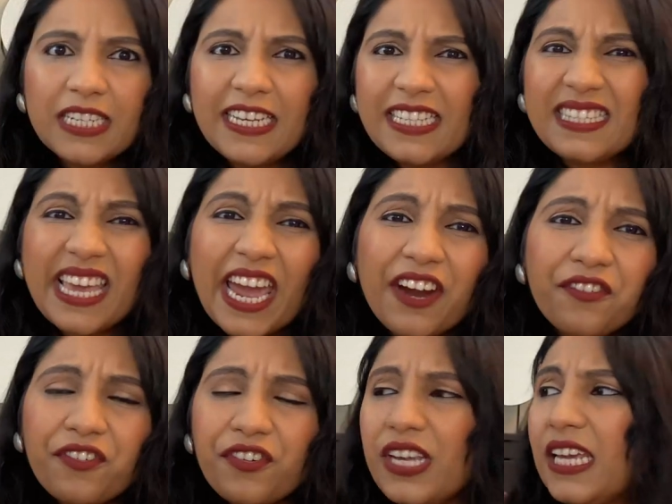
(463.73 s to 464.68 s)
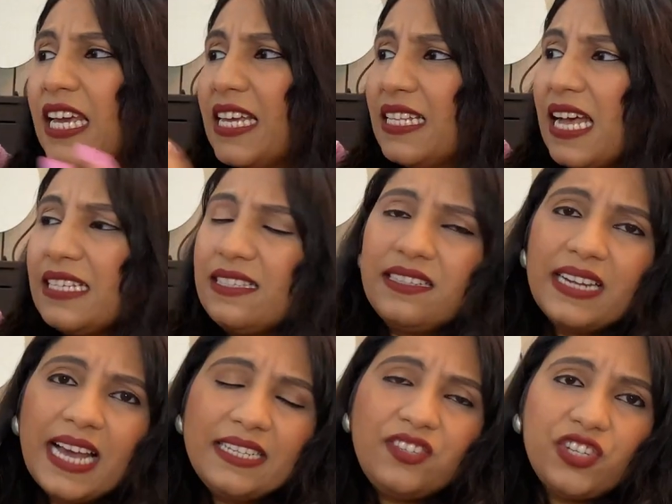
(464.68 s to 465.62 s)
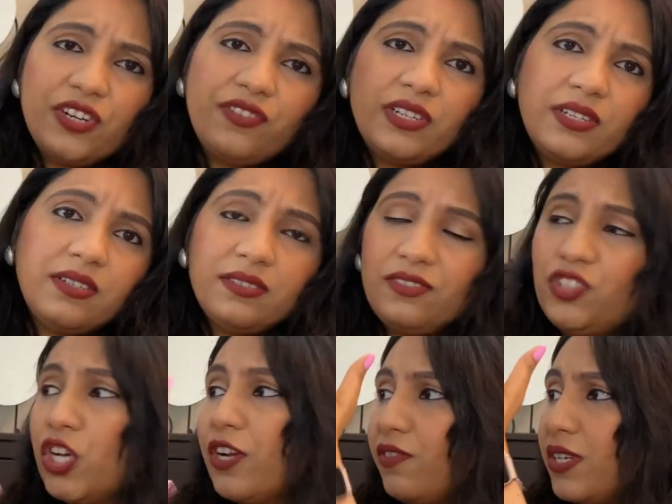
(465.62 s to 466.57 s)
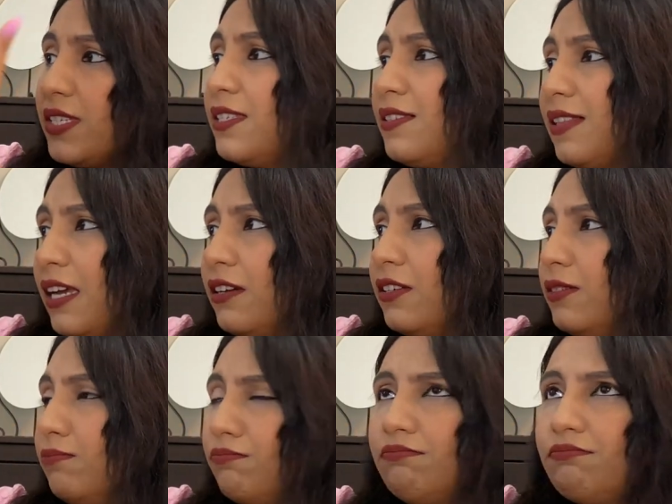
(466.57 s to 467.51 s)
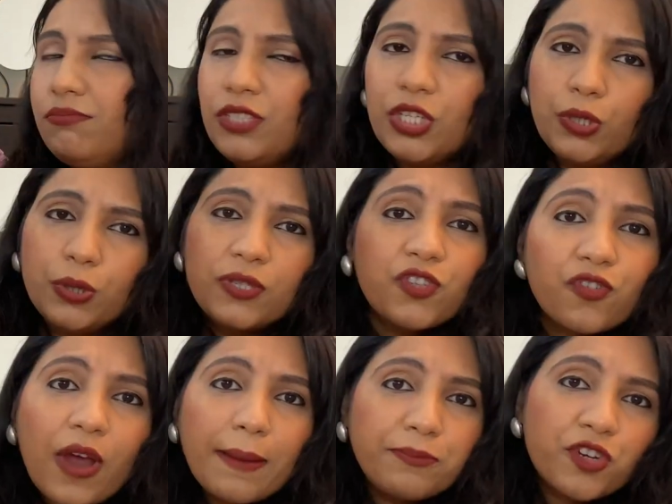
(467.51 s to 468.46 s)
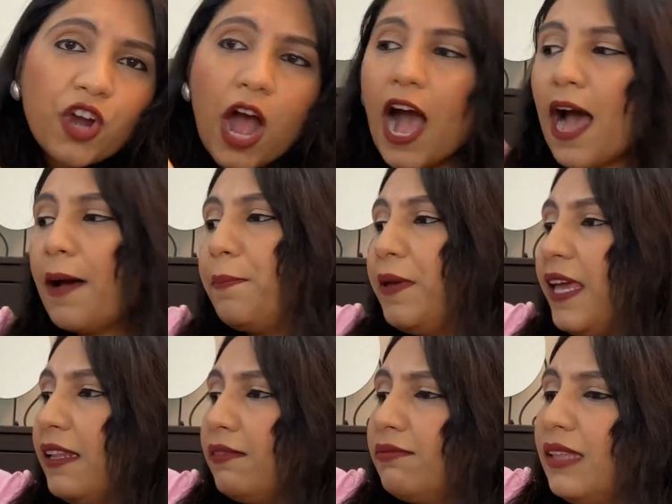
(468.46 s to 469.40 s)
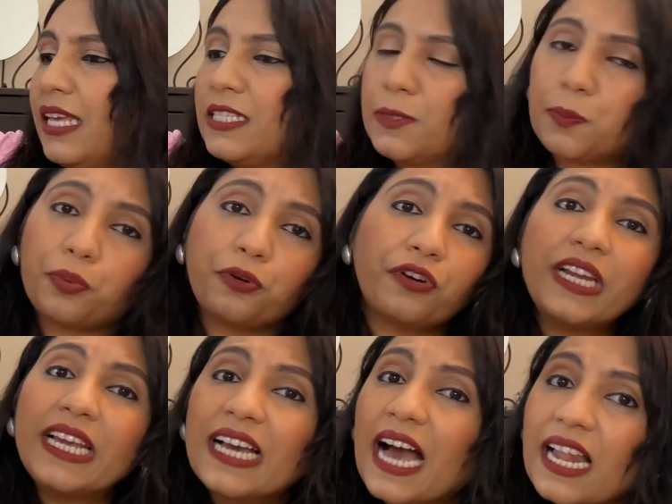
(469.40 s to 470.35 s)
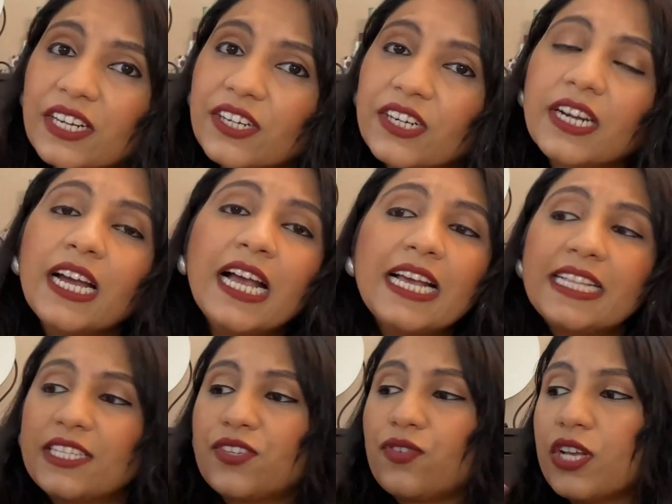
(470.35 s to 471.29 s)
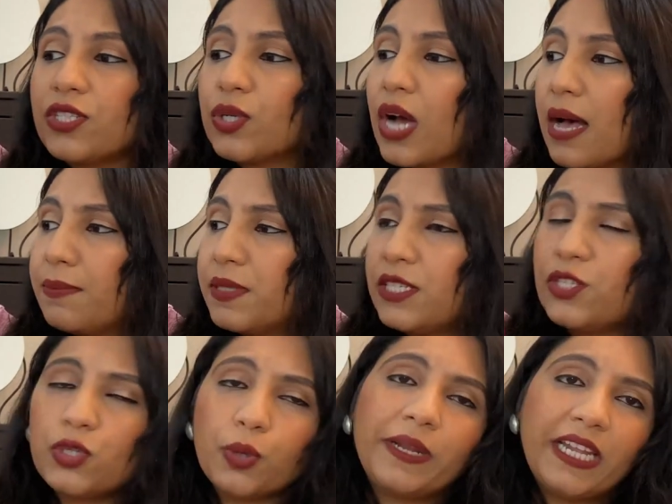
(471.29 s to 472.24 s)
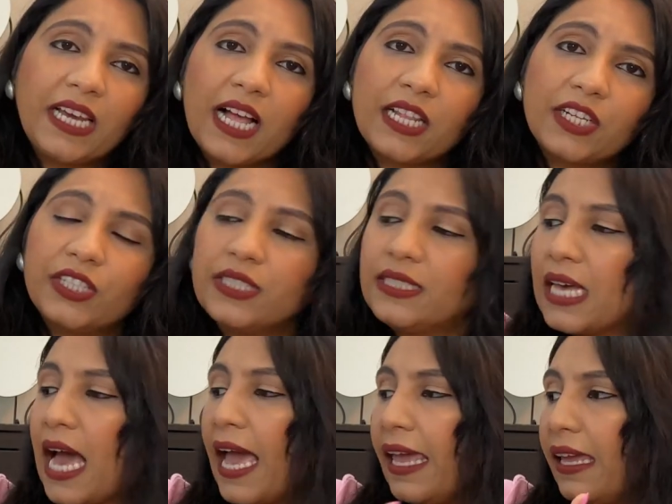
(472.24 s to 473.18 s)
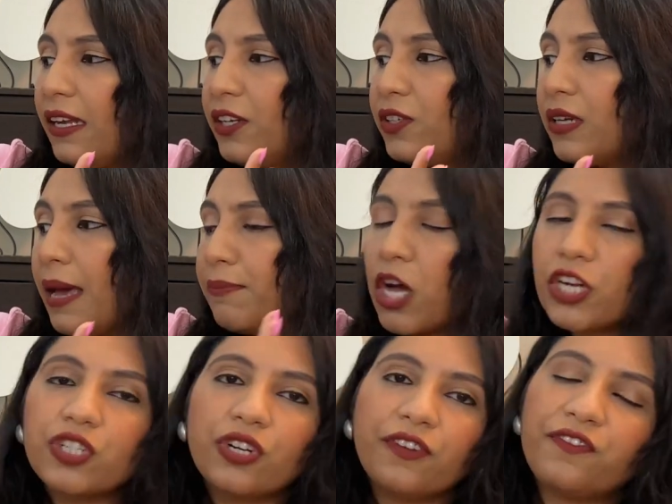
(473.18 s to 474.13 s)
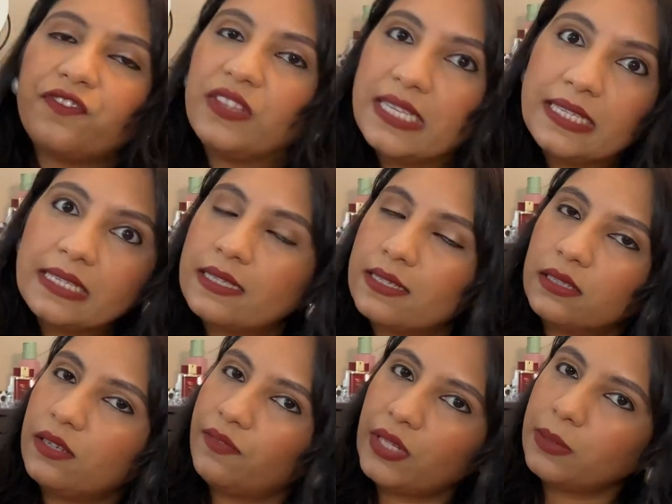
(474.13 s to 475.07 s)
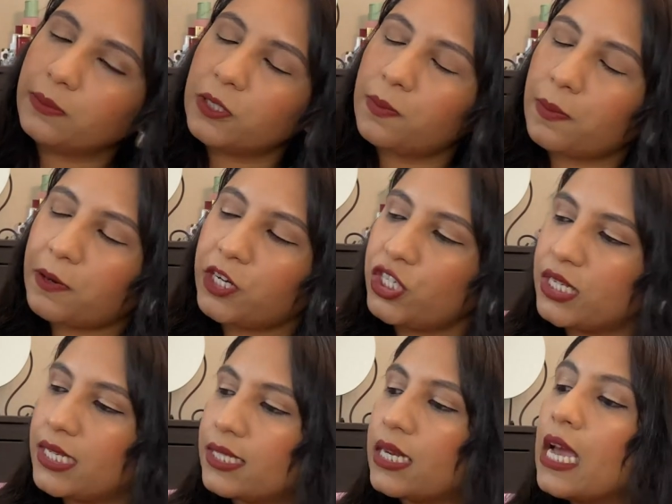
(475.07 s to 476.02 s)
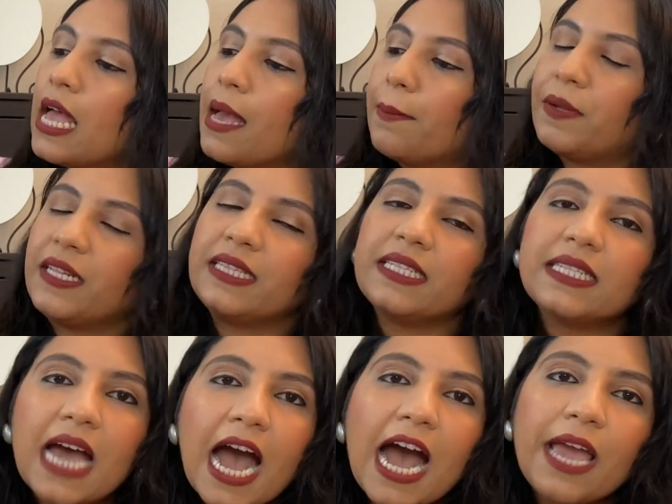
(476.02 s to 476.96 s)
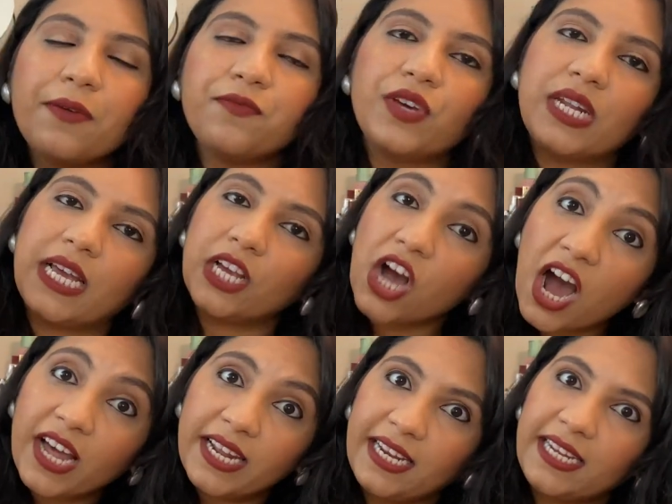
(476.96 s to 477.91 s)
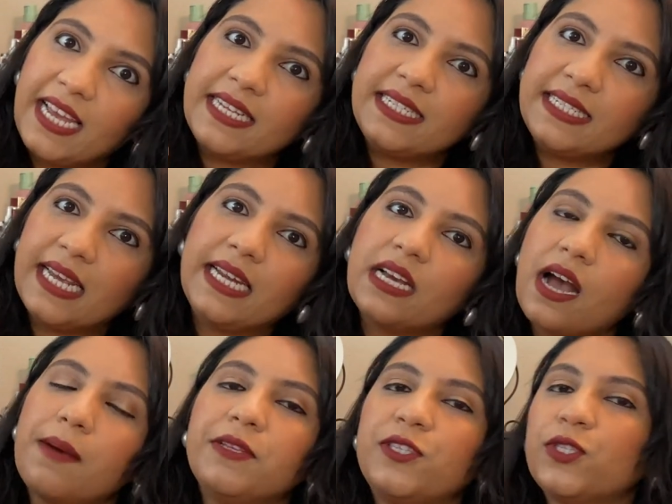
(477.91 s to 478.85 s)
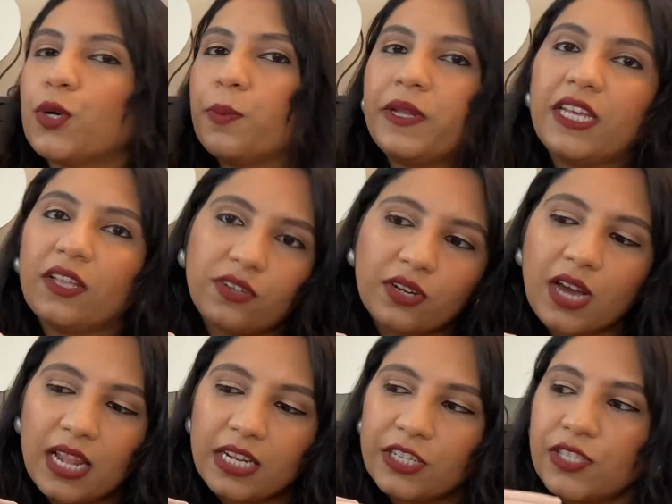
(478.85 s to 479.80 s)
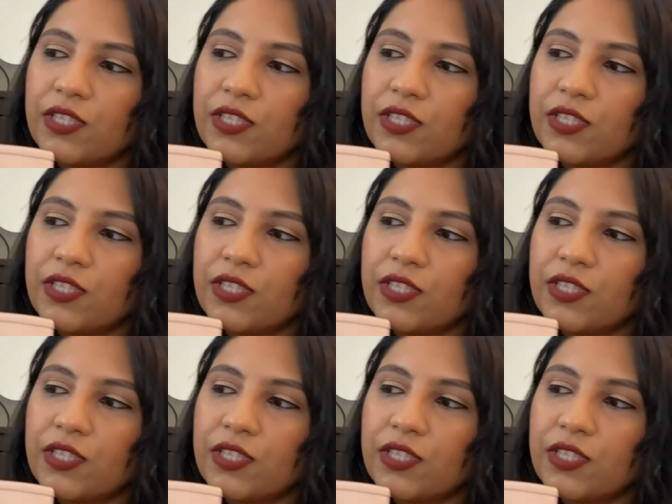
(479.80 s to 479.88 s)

It's carefree. It has a nice generous, like a, you know, strap drop. It's pretty color. This one also comes in so many colors. I'm not sure if this is still available to be purchased, but at the time when I got it, it did come in so many other colors.